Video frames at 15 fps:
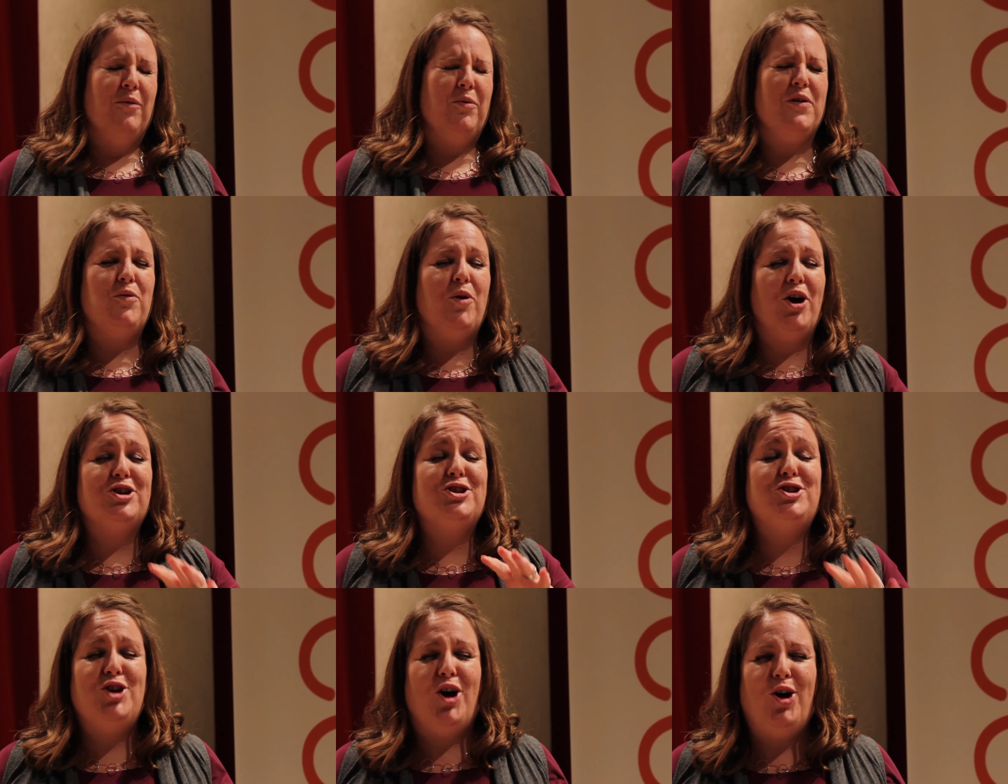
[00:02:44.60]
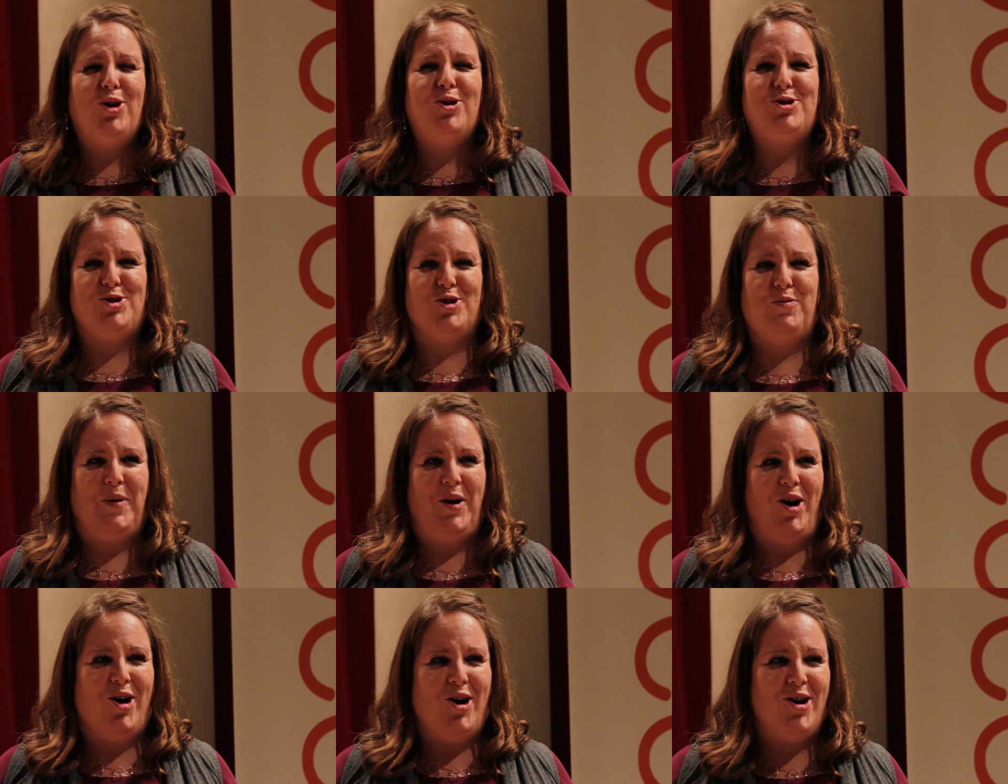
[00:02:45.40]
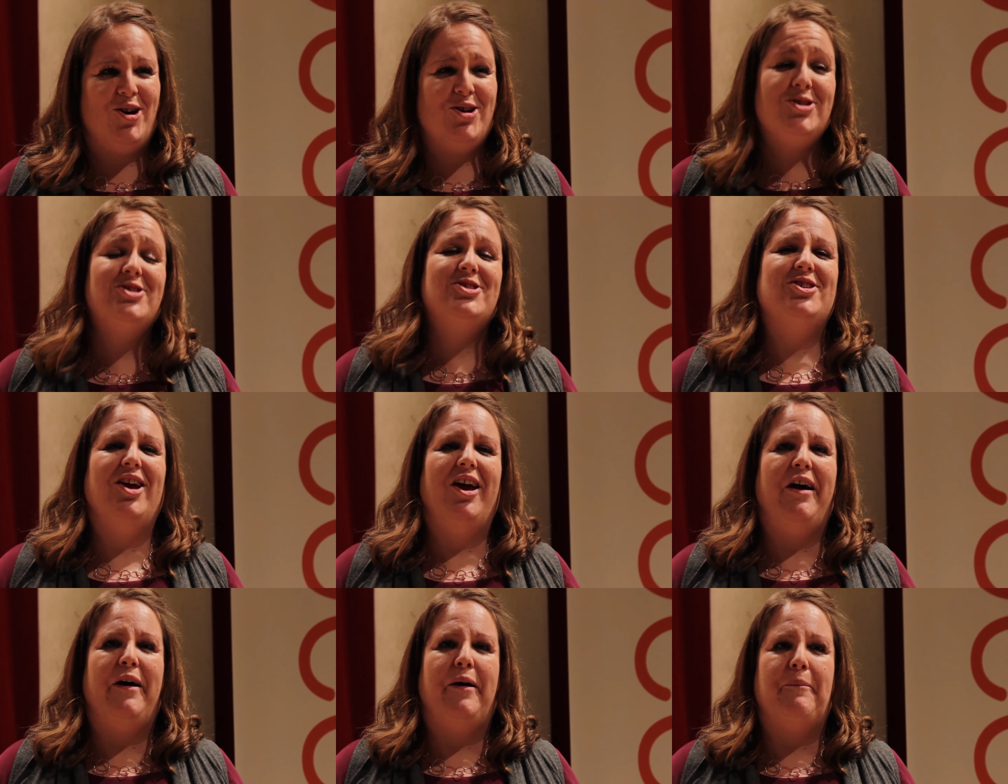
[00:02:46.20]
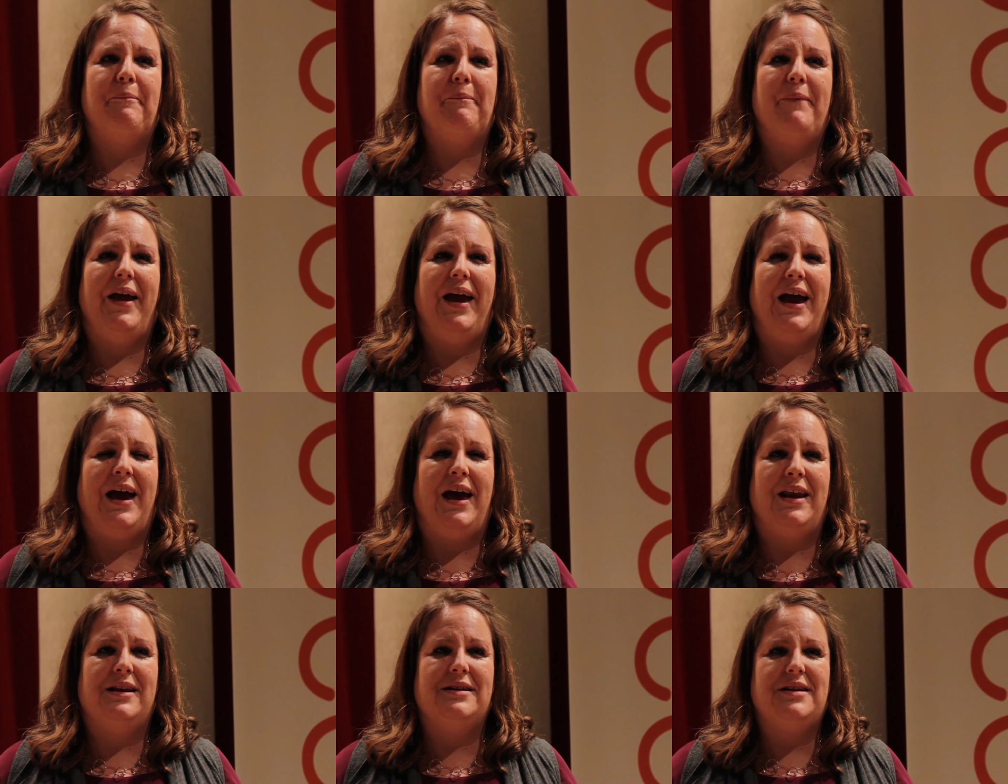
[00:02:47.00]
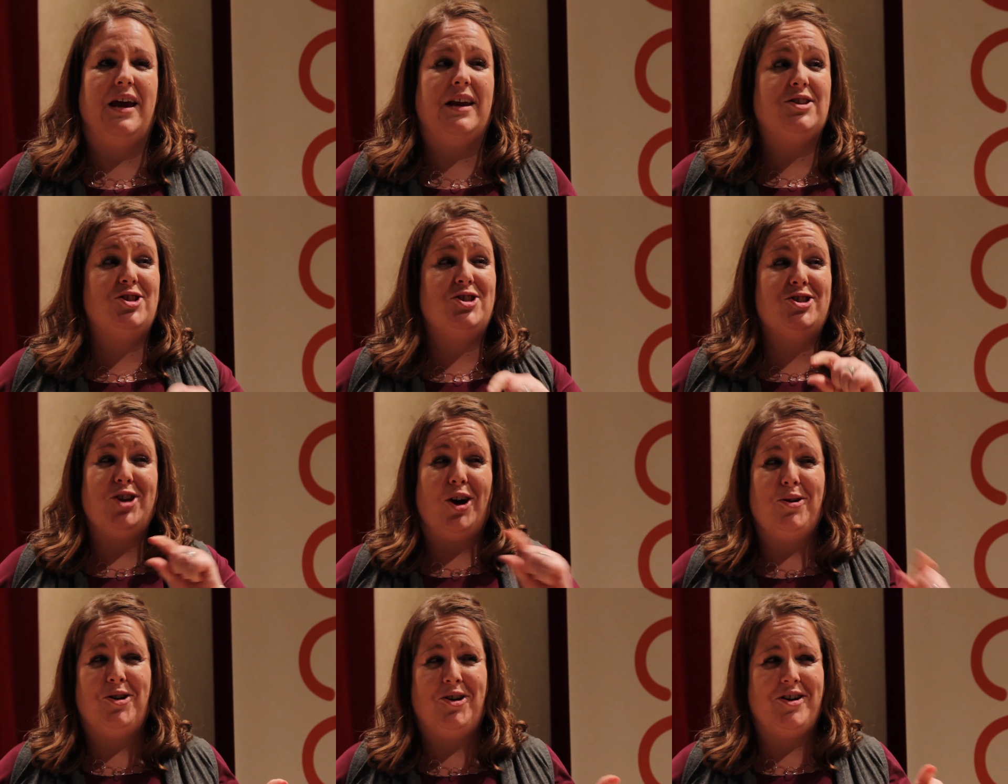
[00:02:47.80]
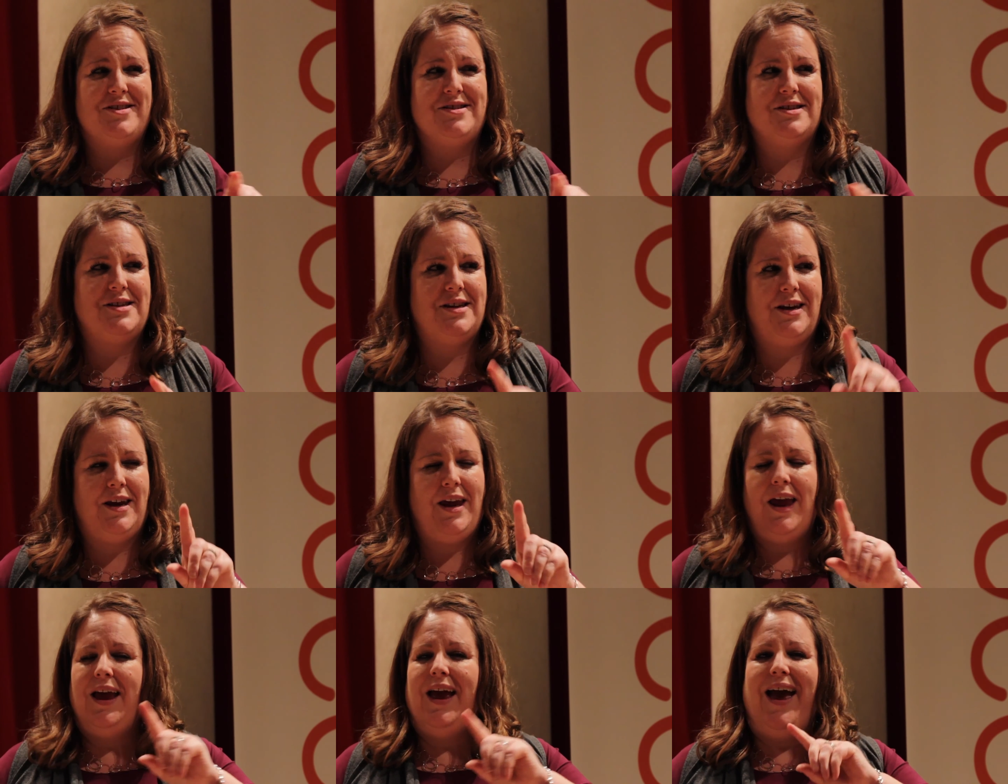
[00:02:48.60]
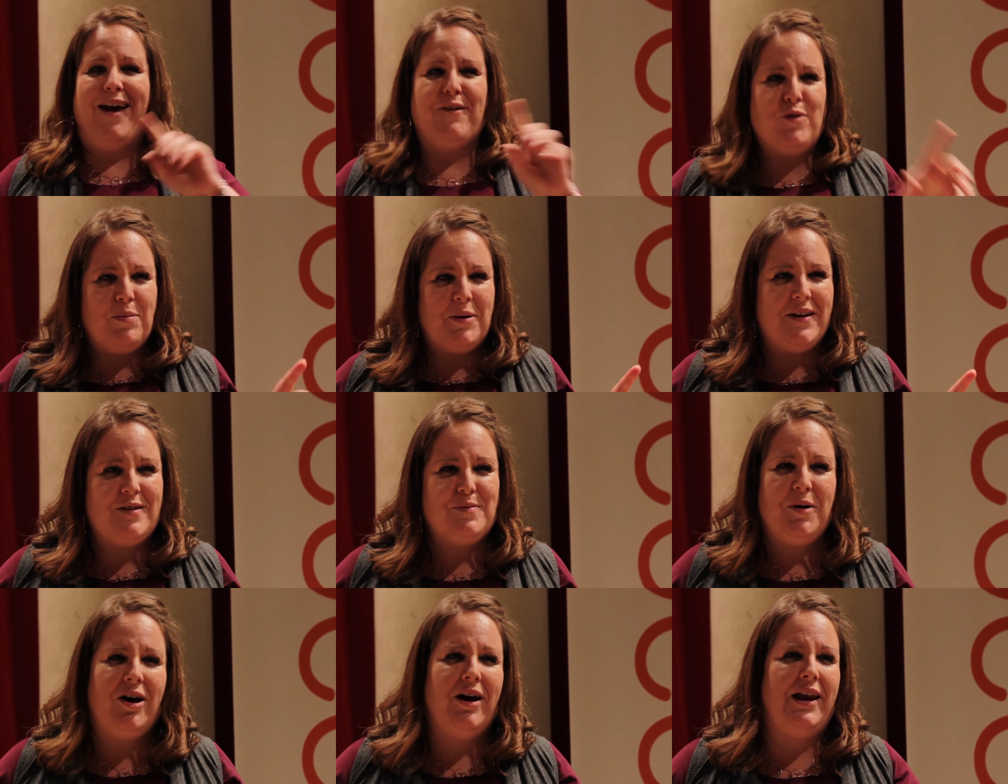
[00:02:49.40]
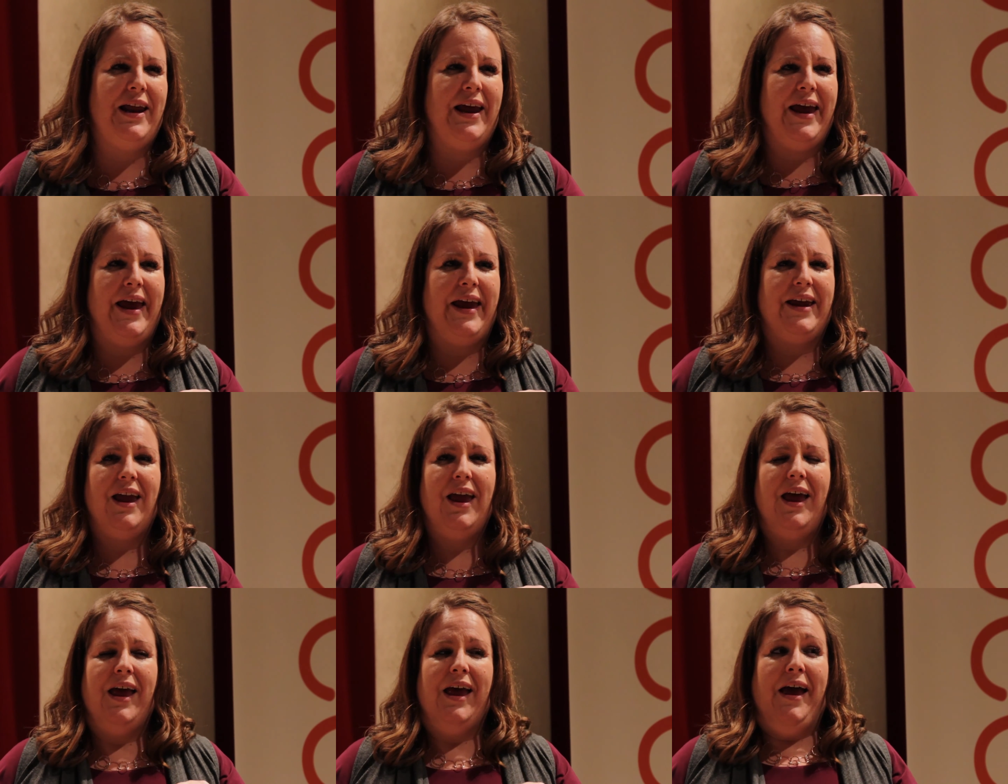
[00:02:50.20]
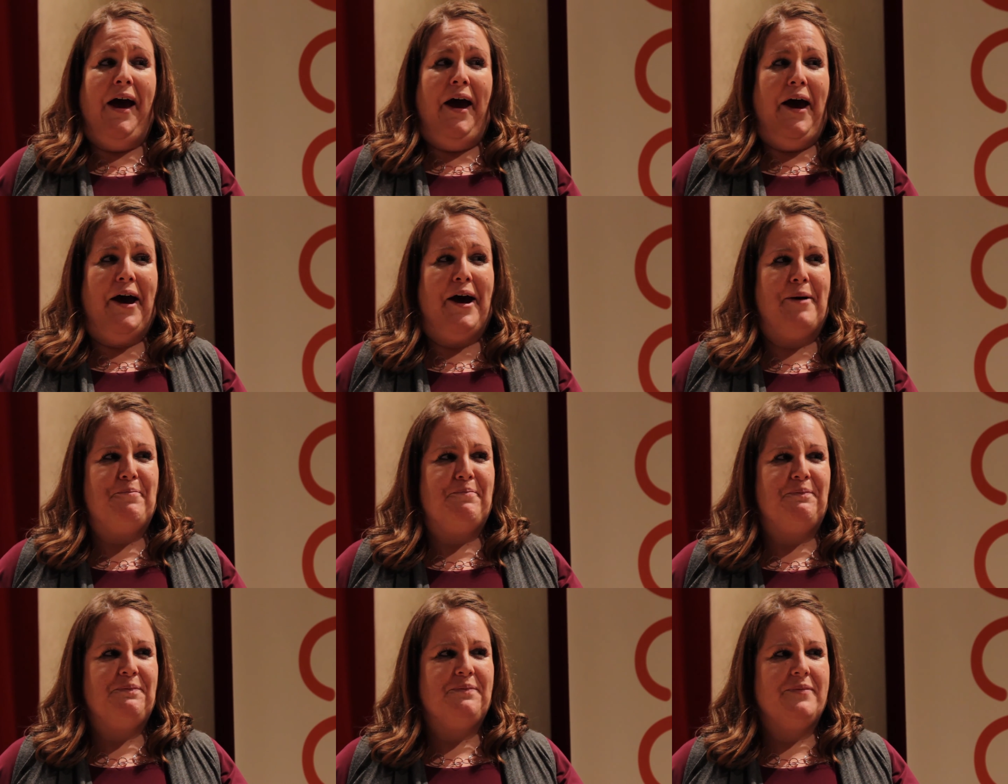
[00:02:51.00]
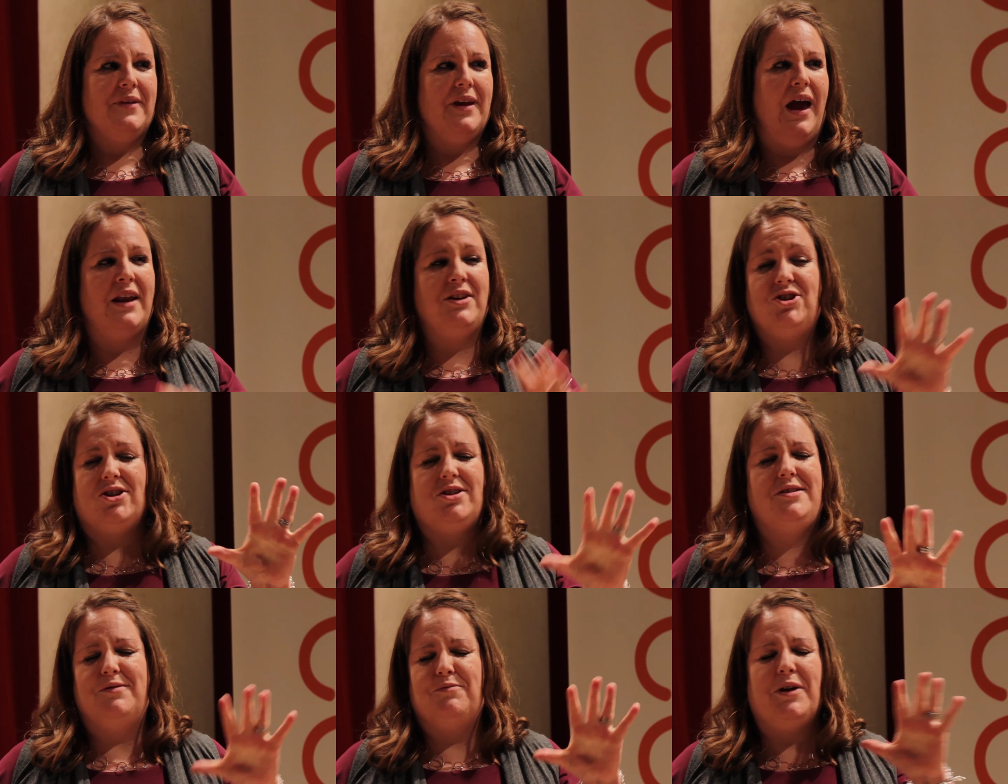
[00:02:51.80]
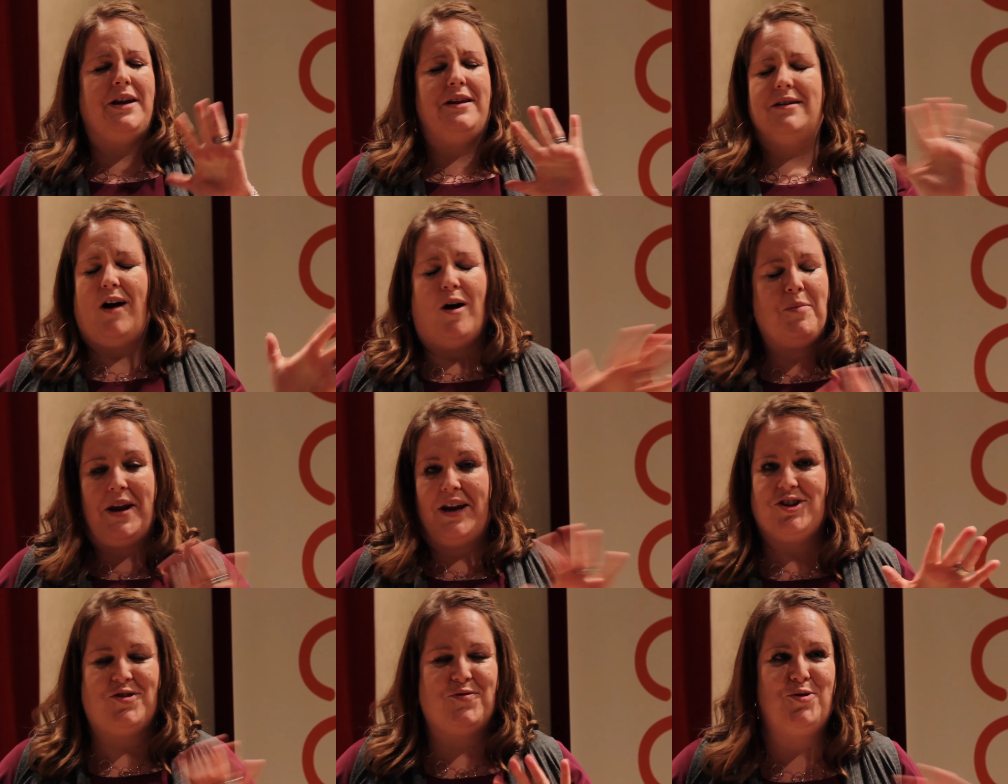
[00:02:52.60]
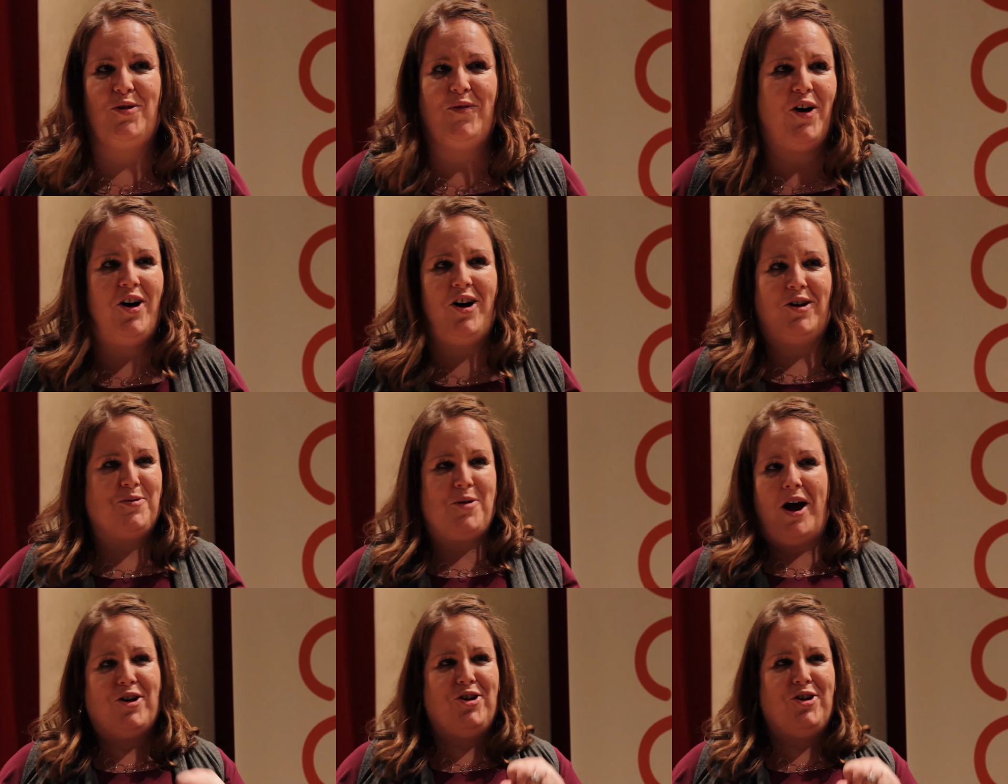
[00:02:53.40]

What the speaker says: We've worked so super hard, and it's so nice to see everybody smiling, and just really the culmination of all of our hard work.